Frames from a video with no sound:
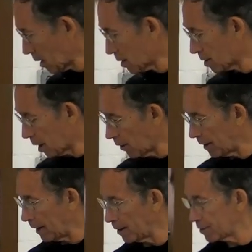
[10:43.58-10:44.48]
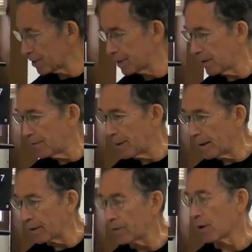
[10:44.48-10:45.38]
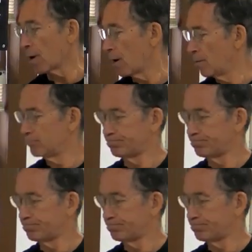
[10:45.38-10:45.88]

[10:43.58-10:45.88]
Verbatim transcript: So, in the interest of being thorough,